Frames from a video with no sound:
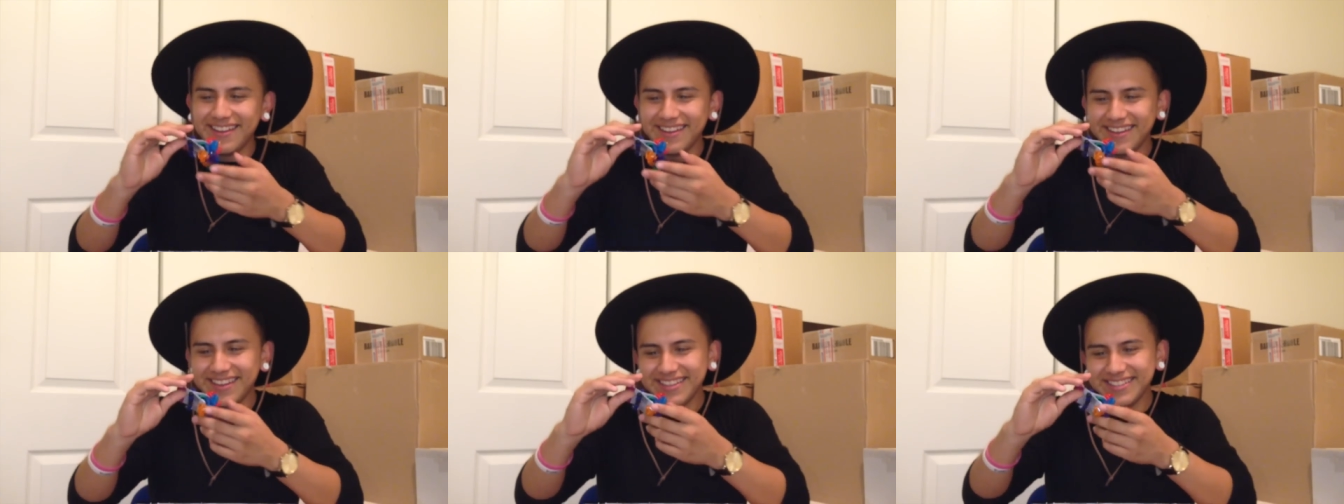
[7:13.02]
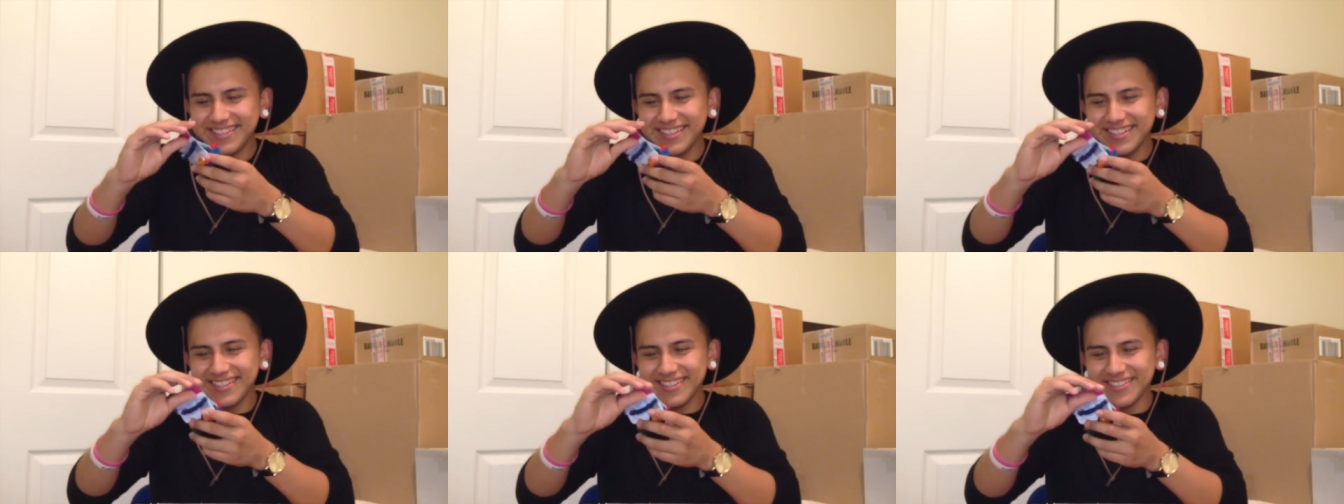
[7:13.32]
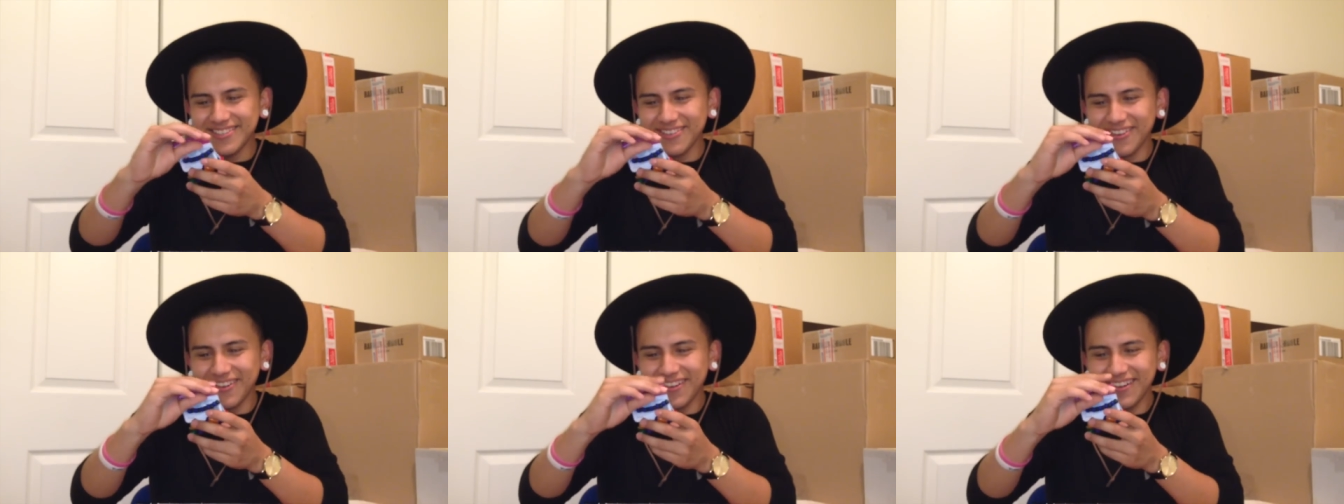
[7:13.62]
What is this
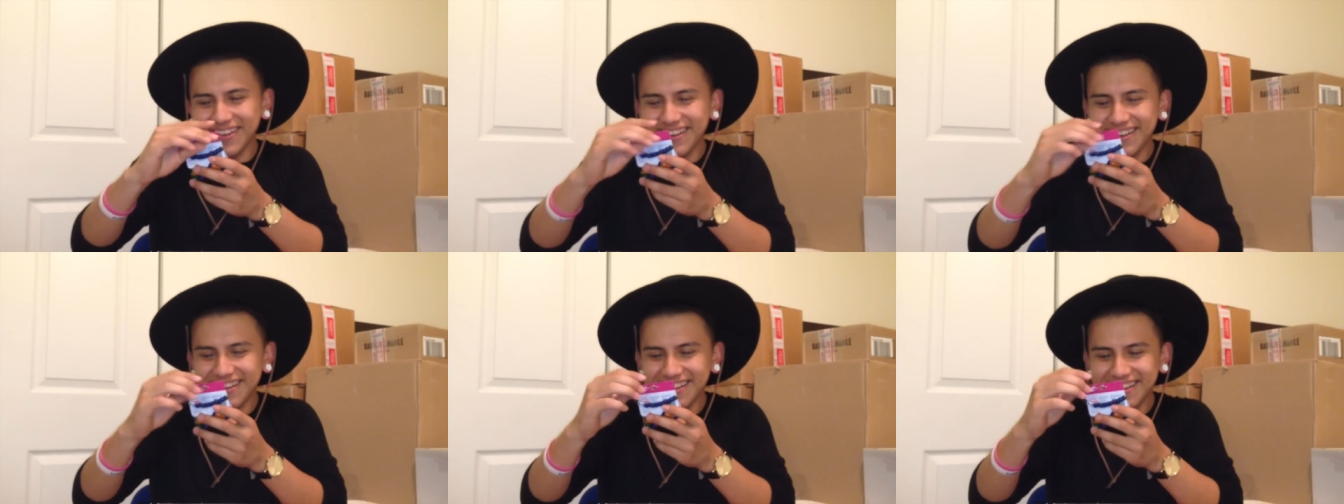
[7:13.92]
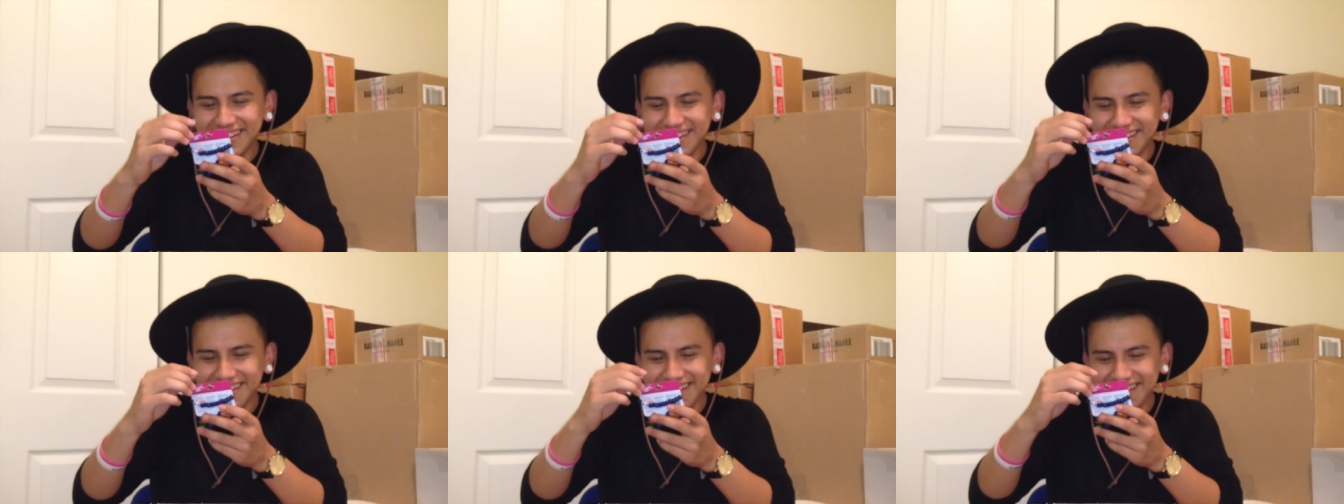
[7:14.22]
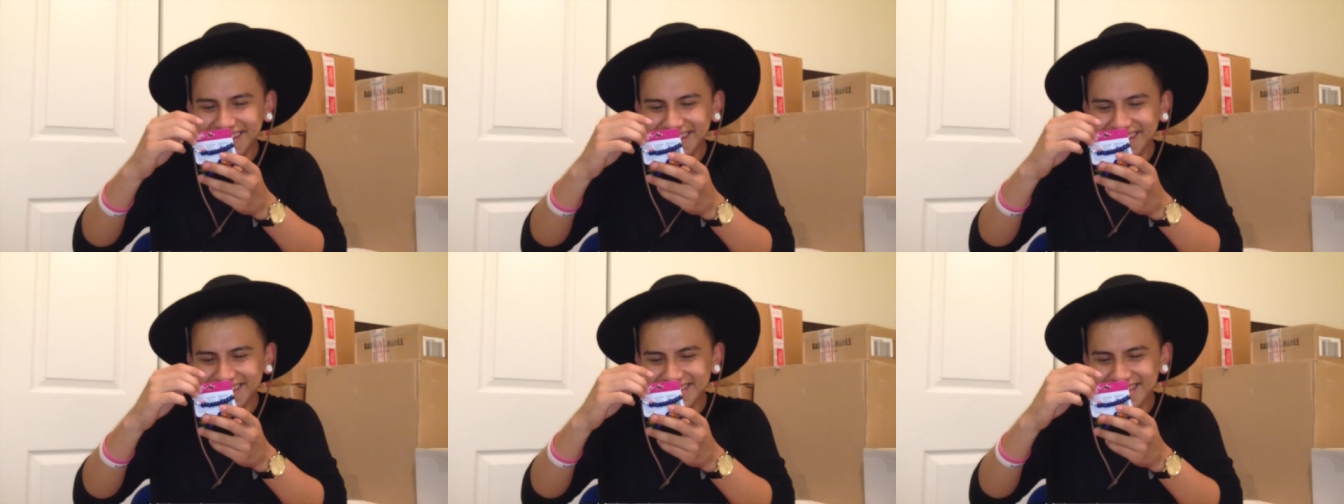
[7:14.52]
though?
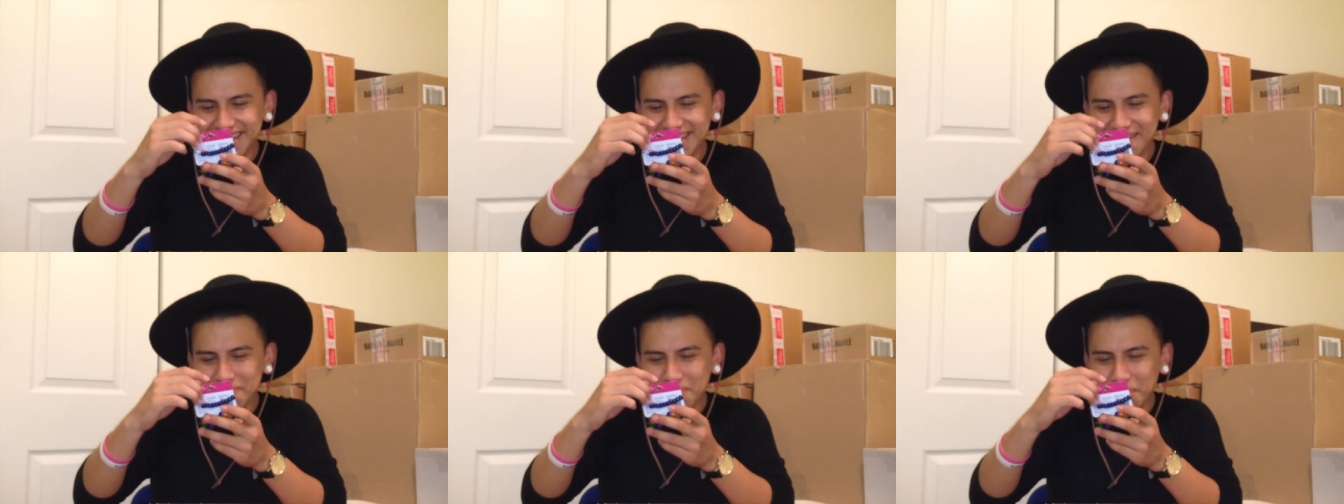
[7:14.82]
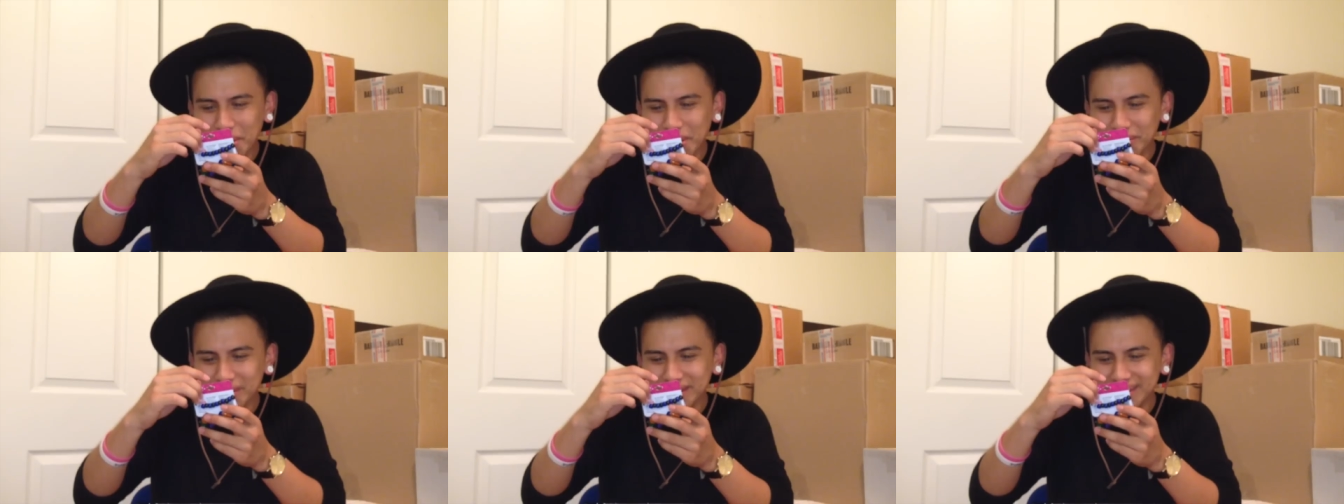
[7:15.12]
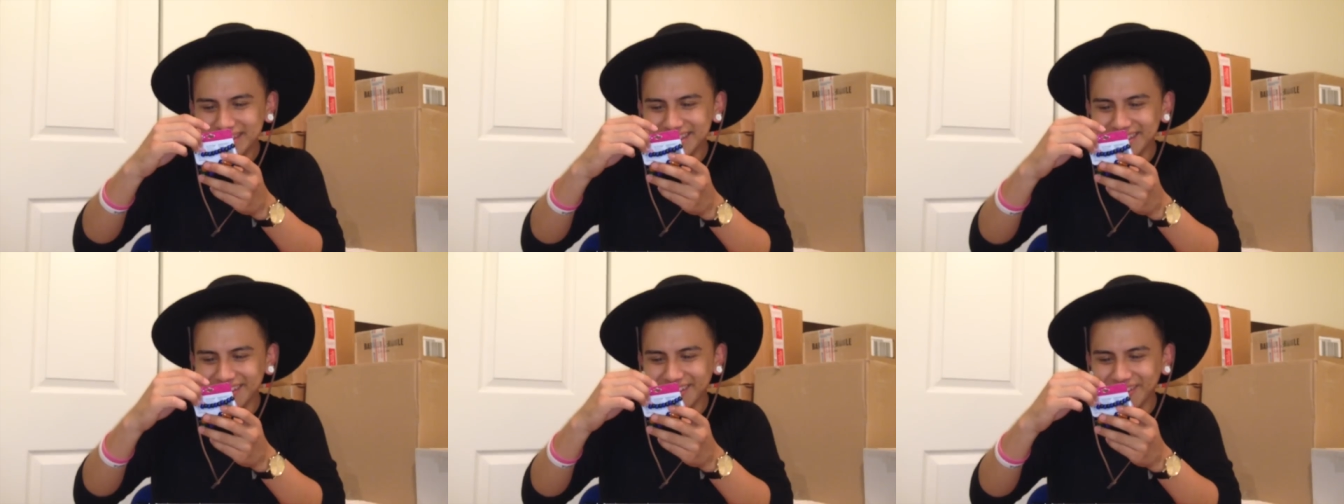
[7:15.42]
10
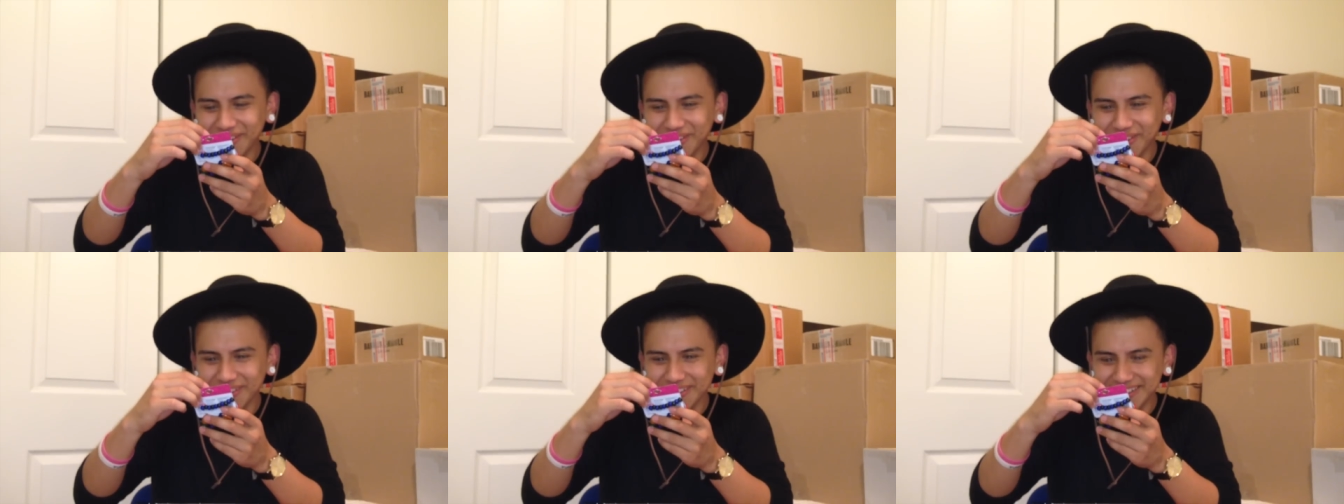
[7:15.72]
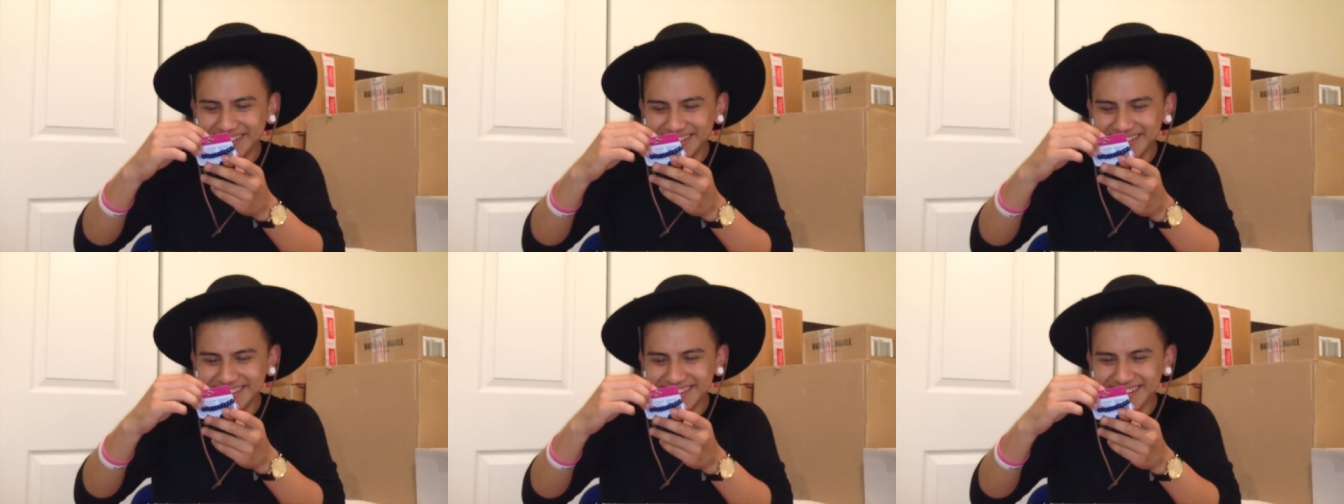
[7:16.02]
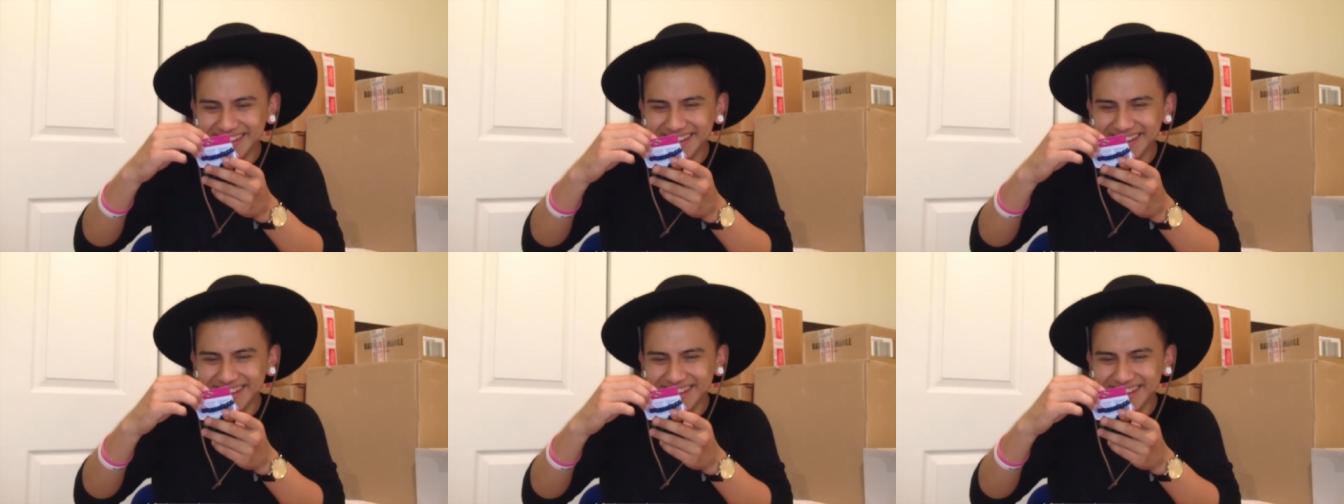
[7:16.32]
ponytail holders.